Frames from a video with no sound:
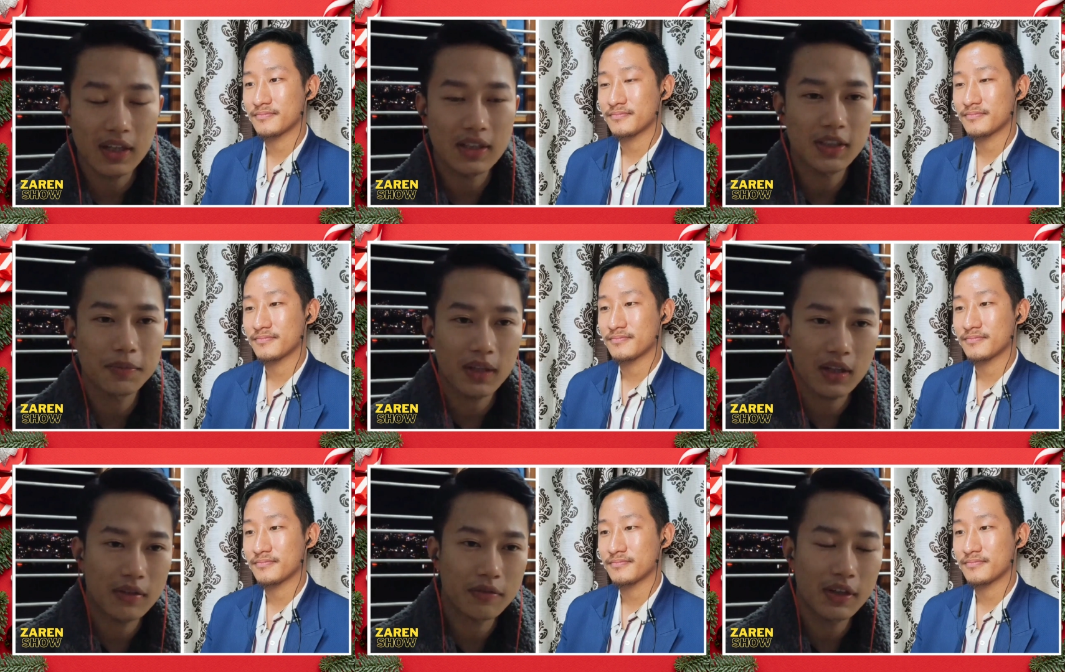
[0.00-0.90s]
Speaker 1: like I said, my
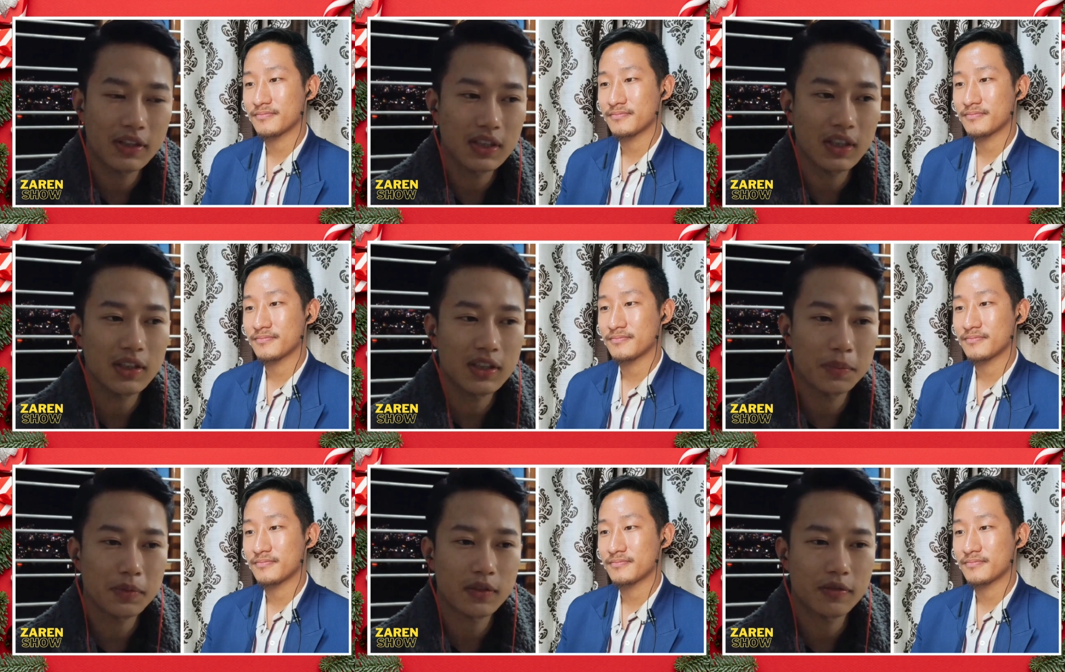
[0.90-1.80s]
confidence, and in
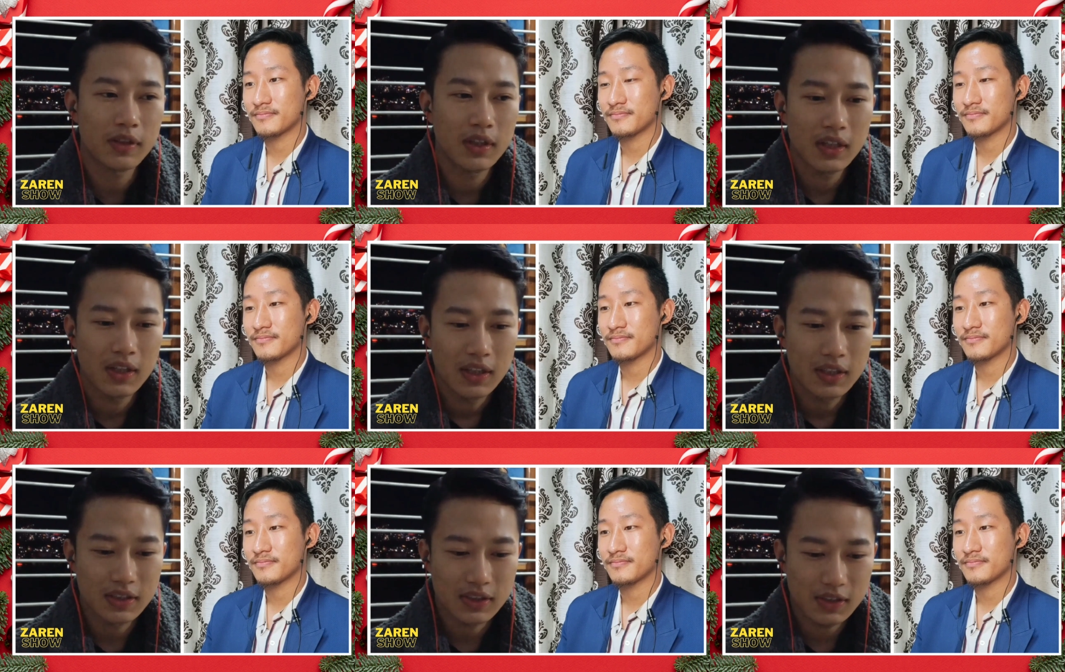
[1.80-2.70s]
terms of
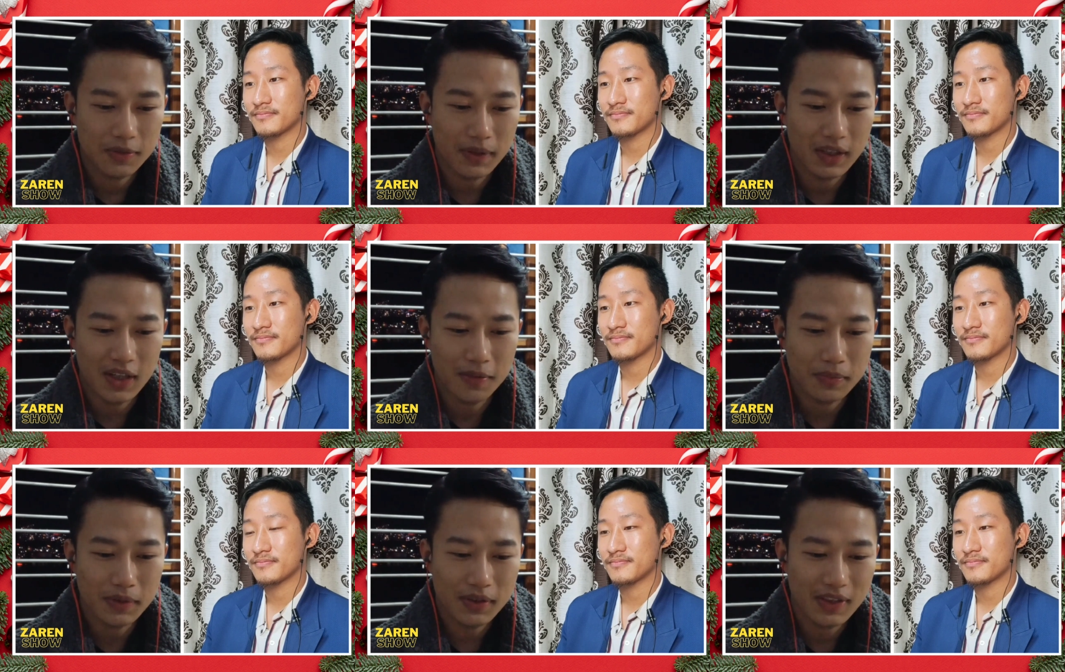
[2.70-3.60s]
just being
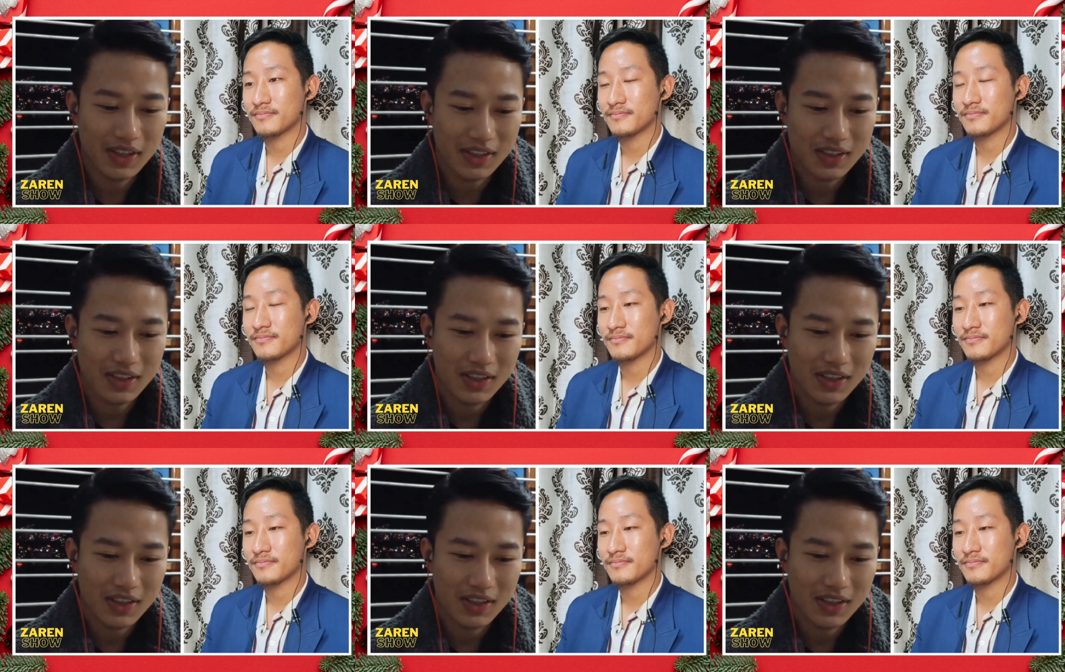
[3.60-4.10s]
humble and